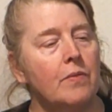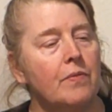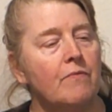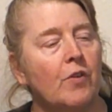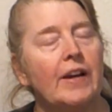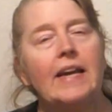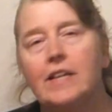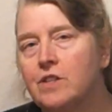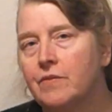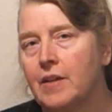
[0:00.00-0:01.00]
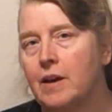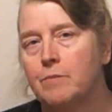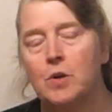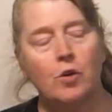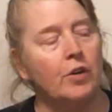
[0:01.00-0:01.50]
for each of them,
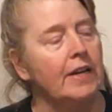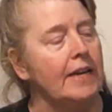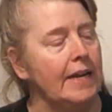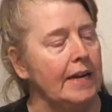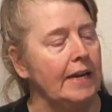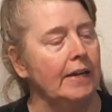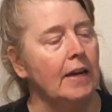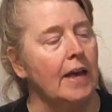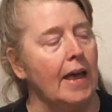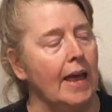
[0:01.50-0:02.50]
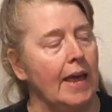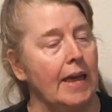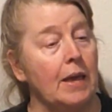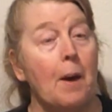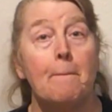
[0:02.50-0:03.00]
you're going to need
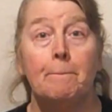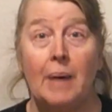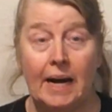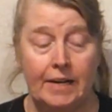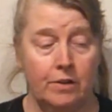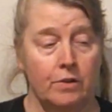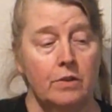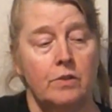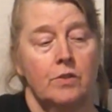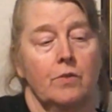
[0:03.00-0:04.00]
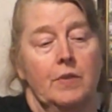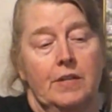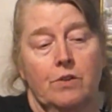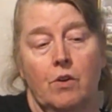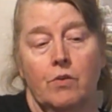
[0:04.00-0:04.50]
a binder. So these
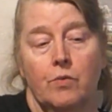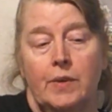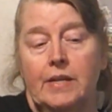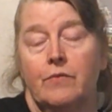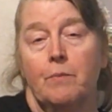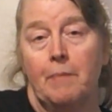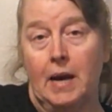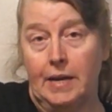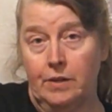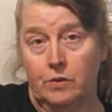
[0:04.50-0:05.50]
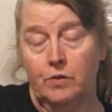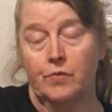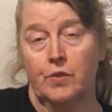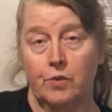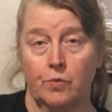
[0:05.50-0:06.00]
are 3 different binders for
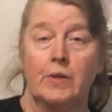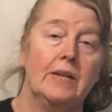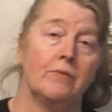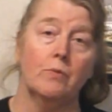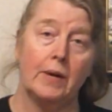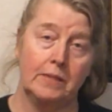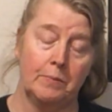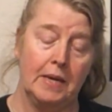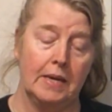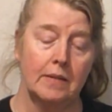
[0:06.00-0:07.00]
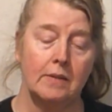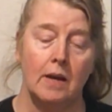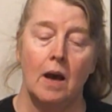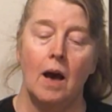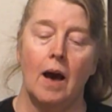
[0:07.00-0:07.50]
the 3 different recipes.
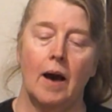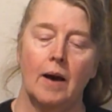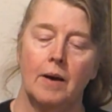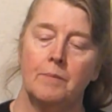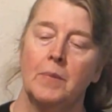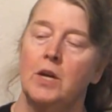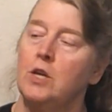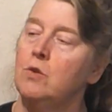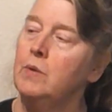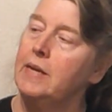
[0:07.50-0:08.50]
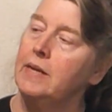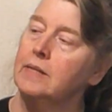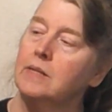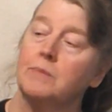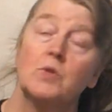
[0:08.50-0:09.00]
You need
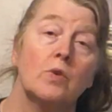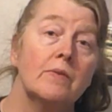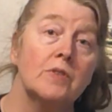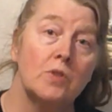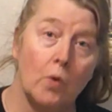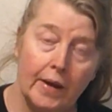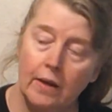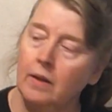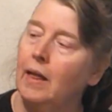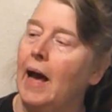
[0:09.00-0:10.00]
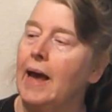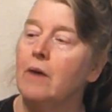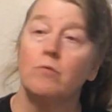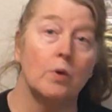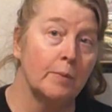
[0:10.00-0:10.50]
some sort of soil. I
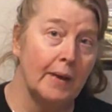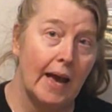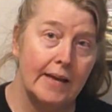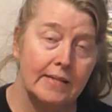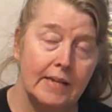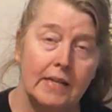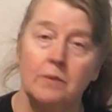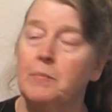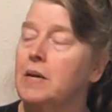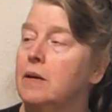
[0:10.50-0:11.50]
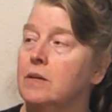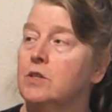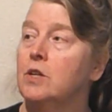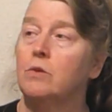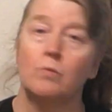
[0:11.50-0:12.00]
have worm castings because
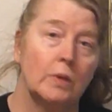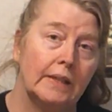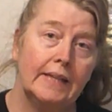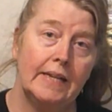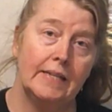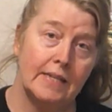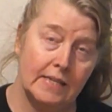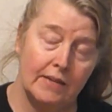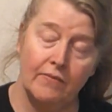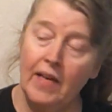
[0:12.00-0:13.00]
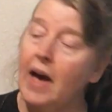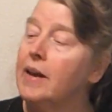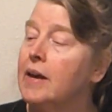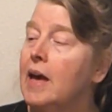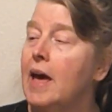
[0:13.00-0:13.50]
you don't really need to sift
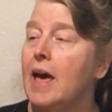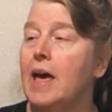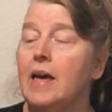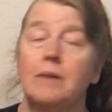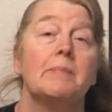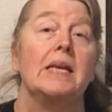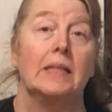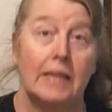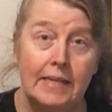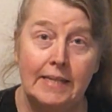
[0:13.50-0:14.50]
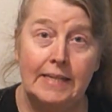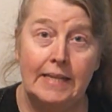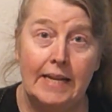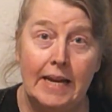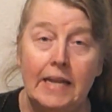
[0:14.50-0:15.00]
that. And I'm being lazy
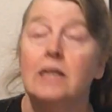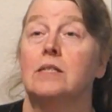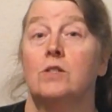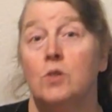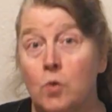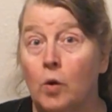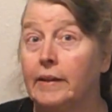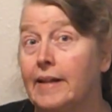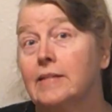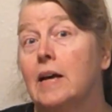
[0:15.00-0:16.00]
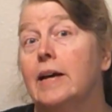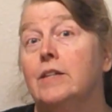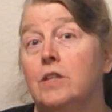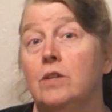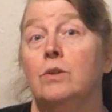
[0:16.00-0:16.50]
today because it's too cold
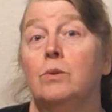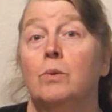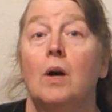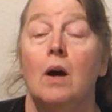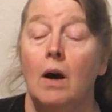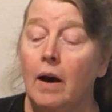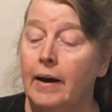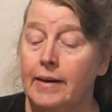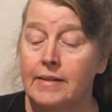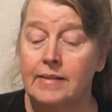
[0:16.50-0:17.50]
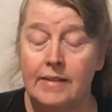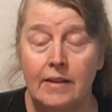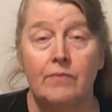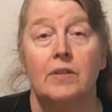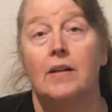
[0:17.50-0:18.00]
outside to
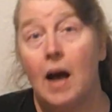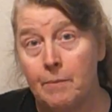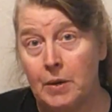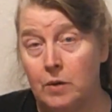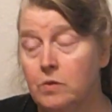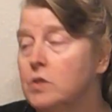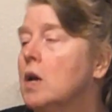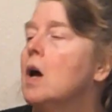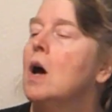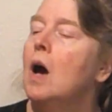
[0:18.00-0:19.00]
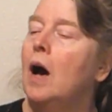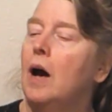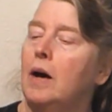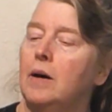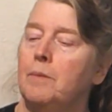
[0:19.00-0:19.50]
sift compost.
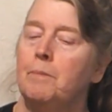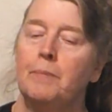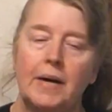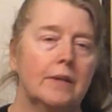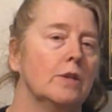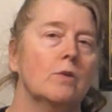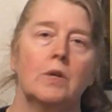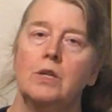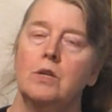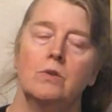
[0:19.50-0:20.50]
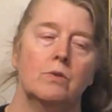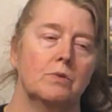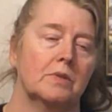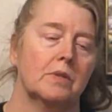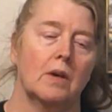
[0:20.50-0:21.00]
But you can
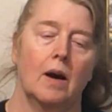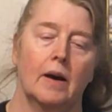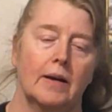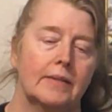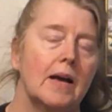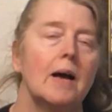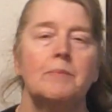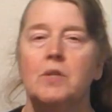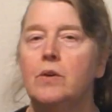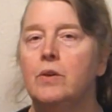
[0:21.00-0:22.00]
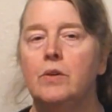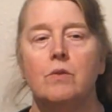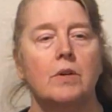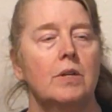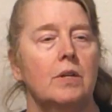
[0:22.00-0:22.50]
use topsoil, you
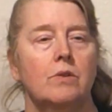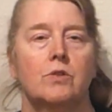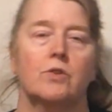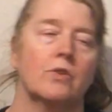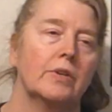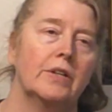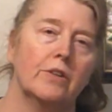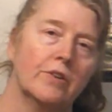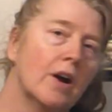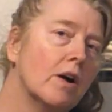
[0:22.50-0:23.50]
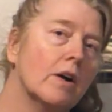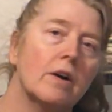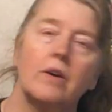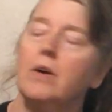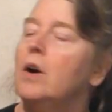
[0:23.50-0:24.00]
can use your dirt in your
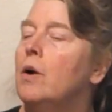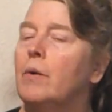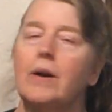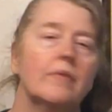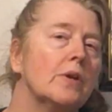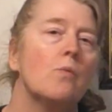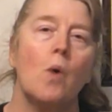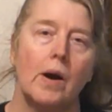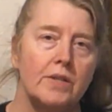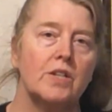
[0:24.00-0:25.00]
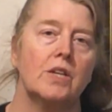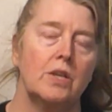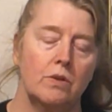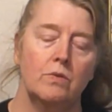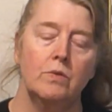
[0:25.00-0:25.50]
yard, whatever you want to
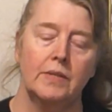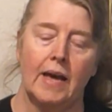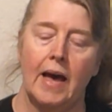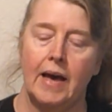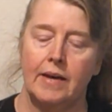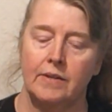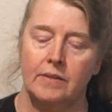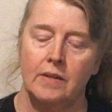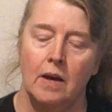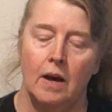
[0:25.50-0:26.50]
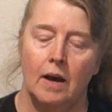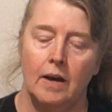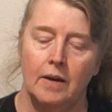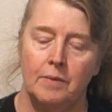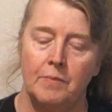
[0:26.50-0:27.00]
use as
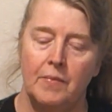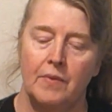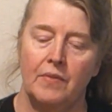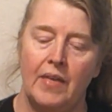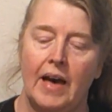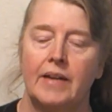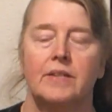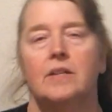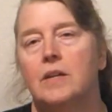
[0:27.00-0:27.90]
that